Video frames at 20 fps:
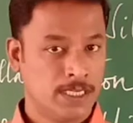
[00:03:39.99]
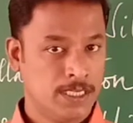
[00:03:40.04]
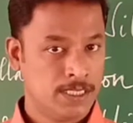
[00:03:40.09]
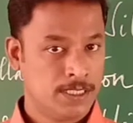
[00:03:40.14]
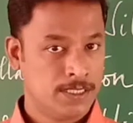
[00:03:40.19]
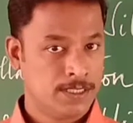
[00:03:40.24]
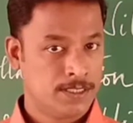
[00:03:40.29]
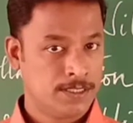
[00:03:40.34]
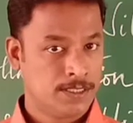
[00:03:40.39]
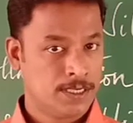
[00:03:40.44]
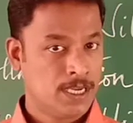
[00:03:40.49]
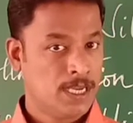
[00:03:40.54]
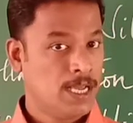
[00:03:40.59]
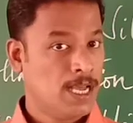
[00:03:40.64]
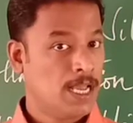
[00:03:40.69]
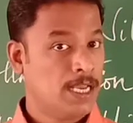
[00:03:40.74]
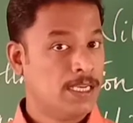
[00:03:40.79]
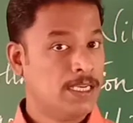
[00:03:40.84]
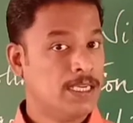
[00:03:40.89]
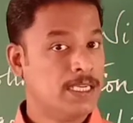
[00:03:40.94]
in
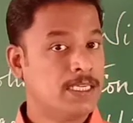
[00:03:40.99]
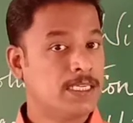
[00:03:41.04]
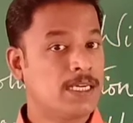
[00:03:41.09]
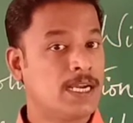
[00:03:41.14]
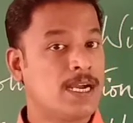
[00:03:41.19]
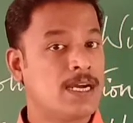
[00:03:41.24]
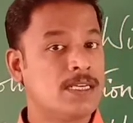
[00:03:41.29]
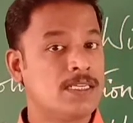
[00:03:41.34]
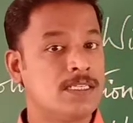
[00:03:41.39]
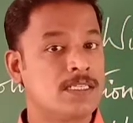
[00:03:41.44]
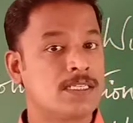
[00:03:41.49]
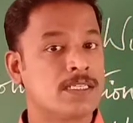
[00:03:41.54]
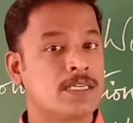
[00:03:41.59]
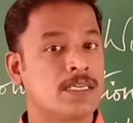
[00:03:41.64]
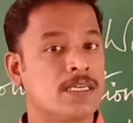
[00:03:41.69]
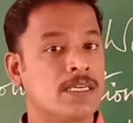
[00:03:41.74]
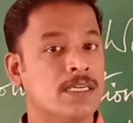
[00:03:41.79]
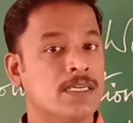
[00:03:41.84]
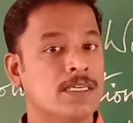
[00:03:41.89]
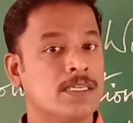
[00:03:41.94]

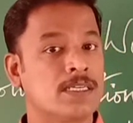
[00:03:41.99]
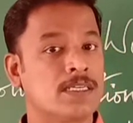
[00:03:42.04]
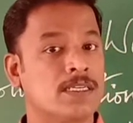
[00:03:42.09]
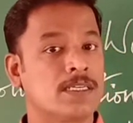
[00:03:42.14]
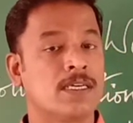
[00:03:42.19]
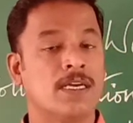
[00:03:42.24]
Lincolnshire